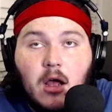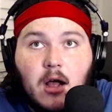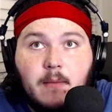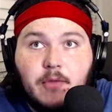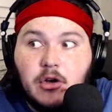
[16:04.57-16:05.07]

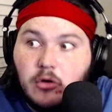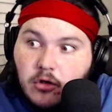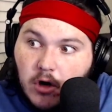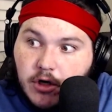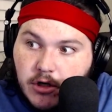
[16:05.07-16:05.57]
that
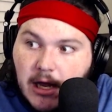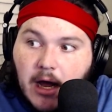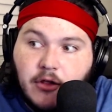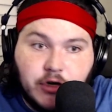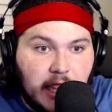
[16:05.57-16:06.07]
are
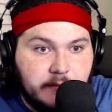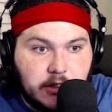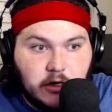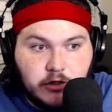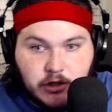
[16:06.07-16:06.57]
other games
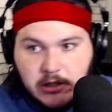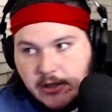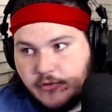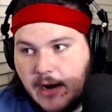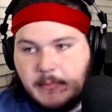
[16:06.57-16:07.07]
that aren't just
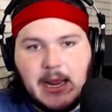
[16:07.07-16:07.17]
League, right?